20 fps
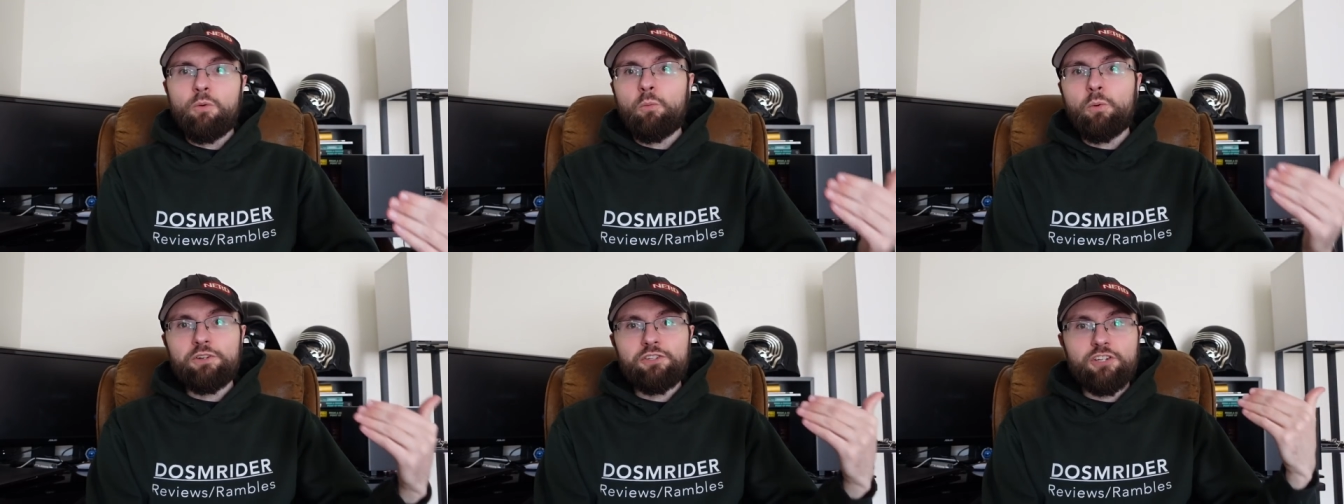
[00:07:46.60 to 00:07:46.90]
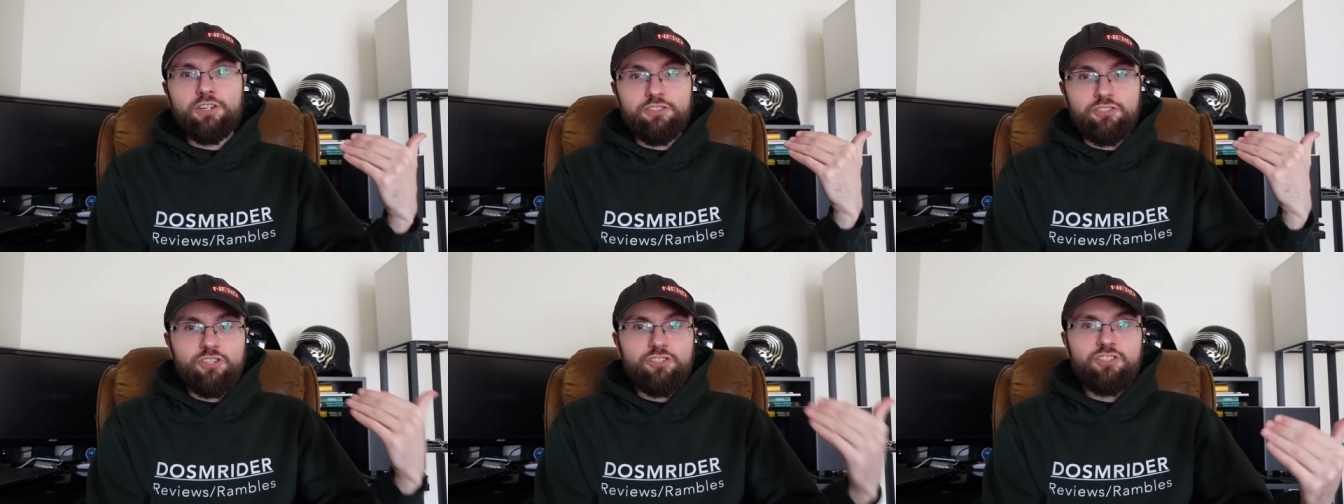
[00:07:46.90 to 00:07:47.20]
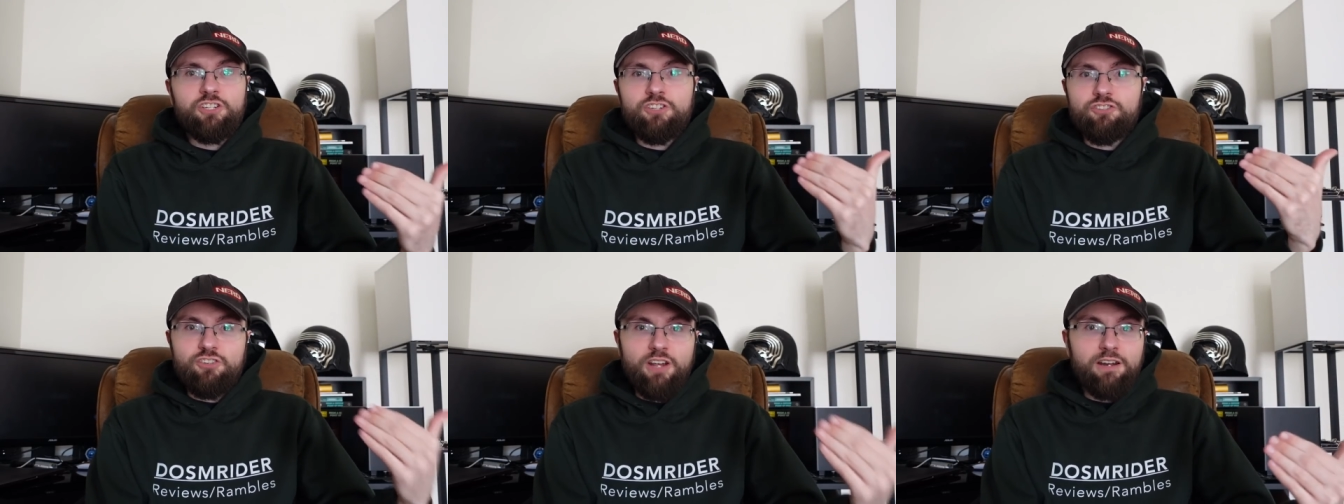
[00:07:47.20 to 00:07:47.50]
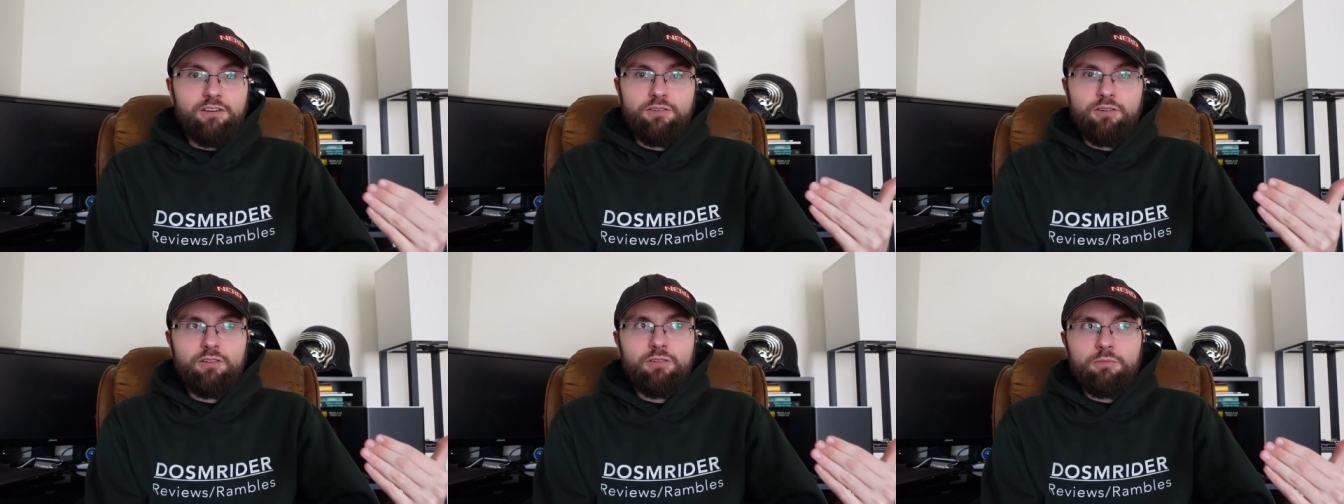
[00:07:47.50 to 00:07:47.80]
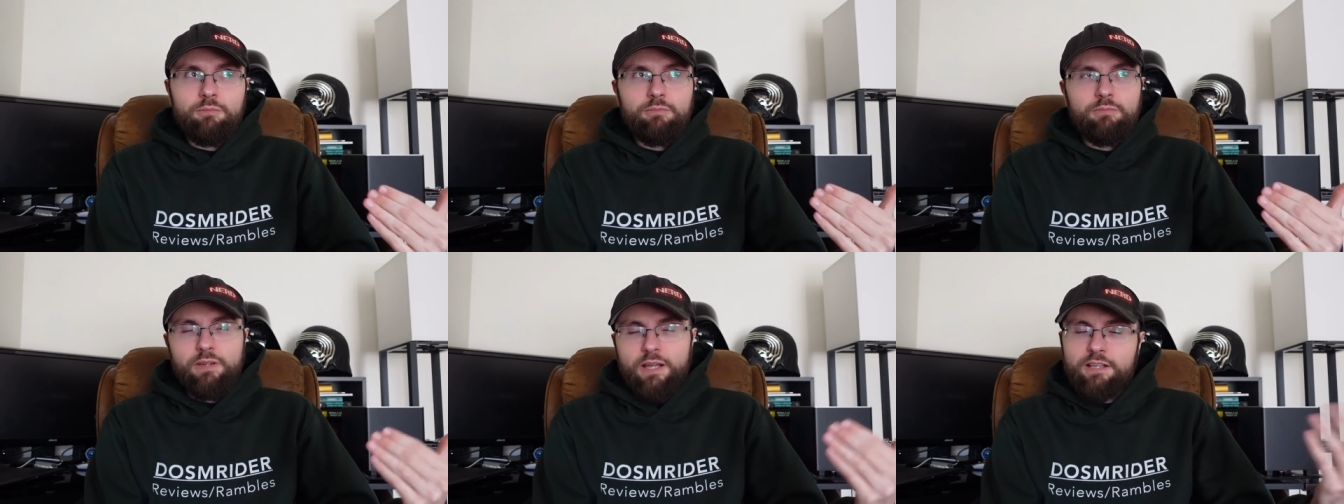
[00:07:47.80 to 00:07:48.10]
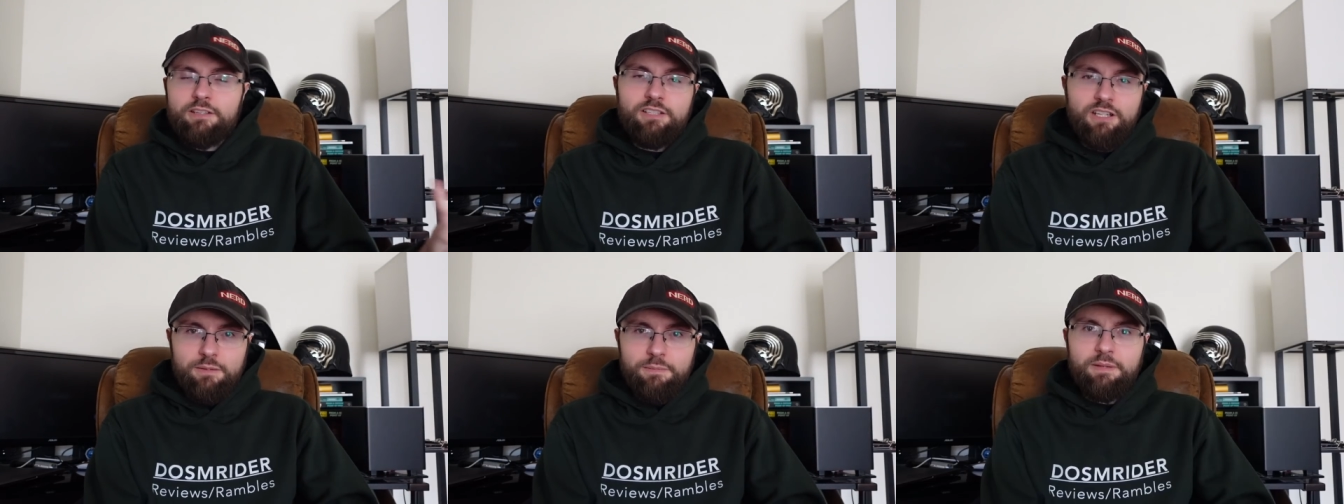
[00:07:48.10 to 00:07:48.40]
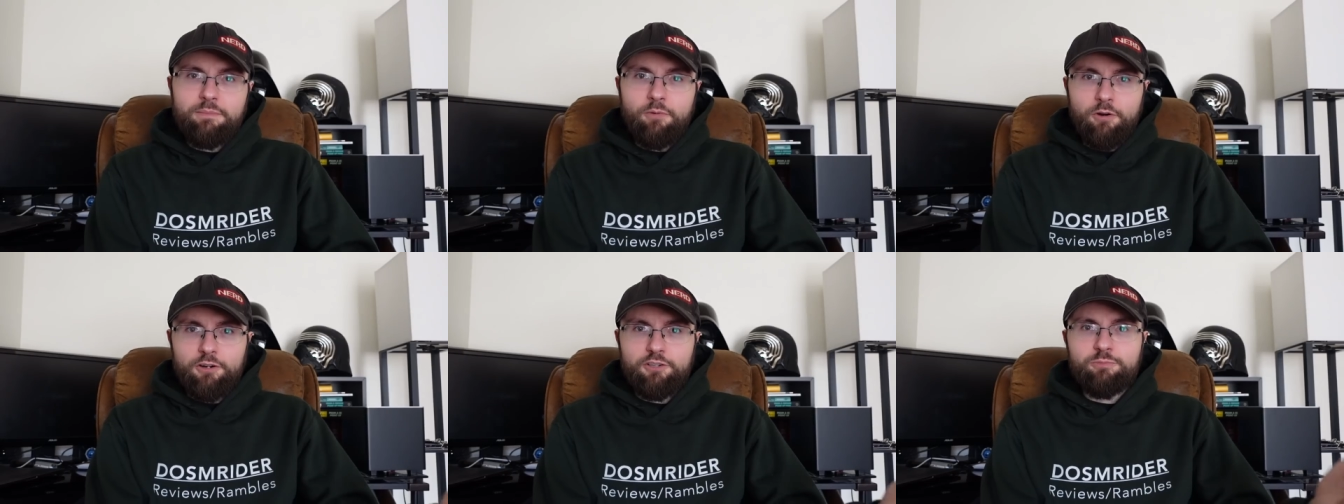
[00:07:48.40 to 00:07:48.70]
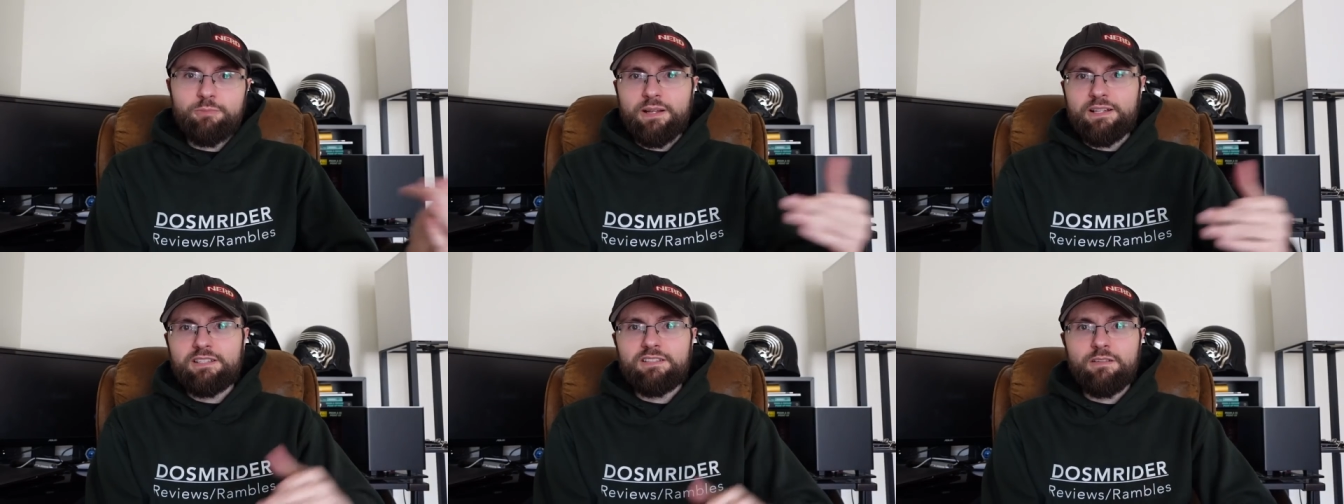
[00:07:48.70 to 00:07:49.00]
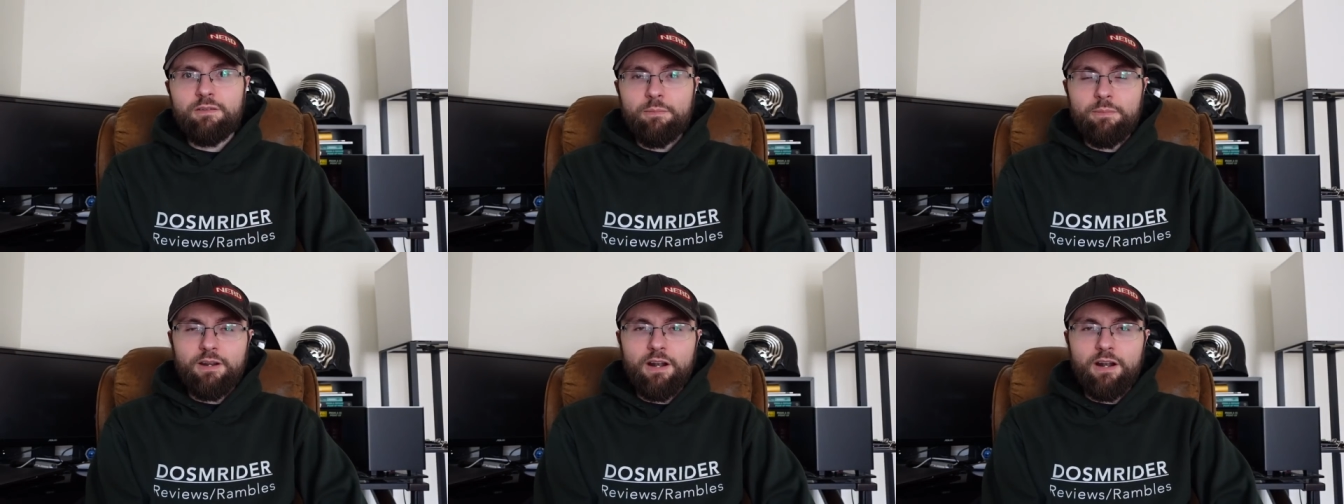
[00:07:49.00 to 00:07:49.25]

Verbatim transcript: which it, just in general is going to be more expensive,